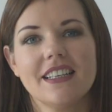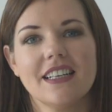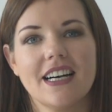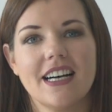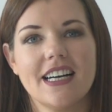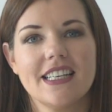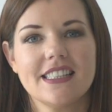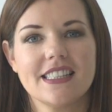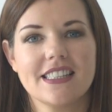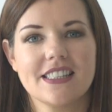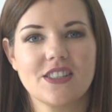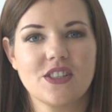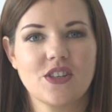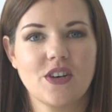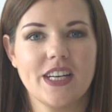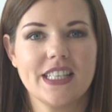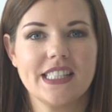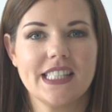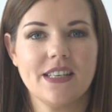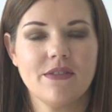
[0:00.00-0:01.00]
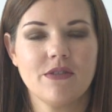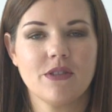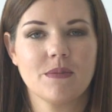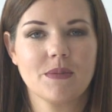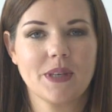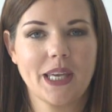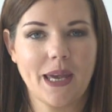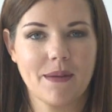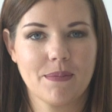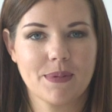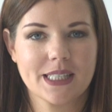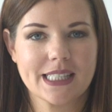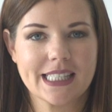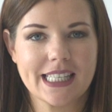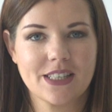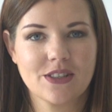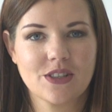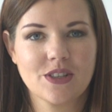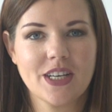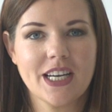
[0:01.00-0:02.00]
guys, it's Tracey from Cape
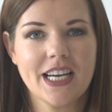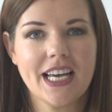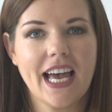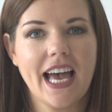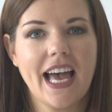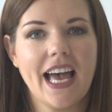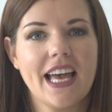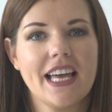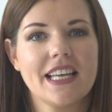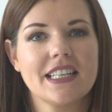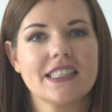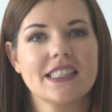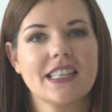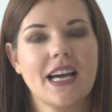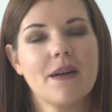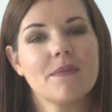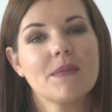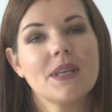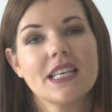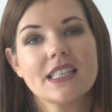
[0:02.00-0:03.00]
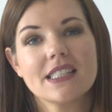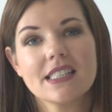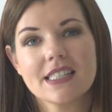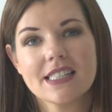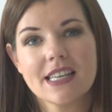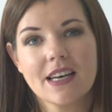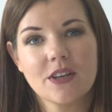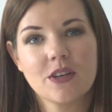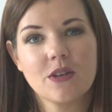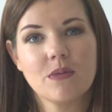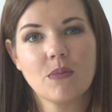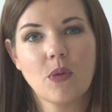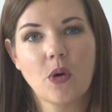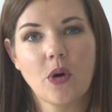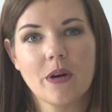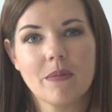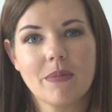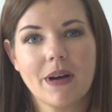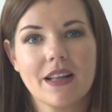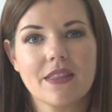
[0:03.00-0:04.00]
Etc. and I'm here to tell you
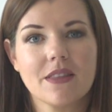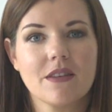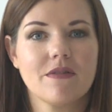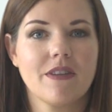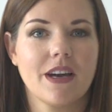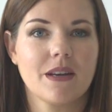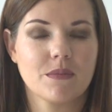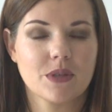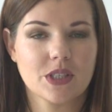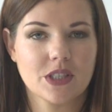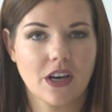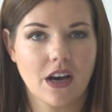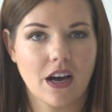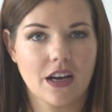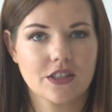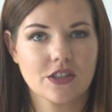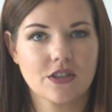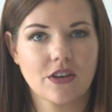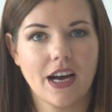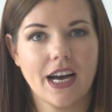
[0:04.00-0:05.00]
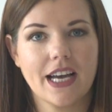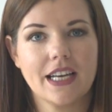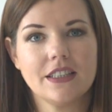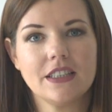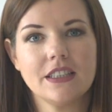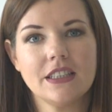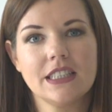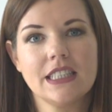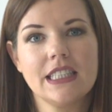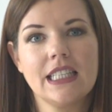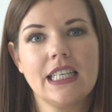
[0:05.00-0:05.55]
more about the Van Breda trial.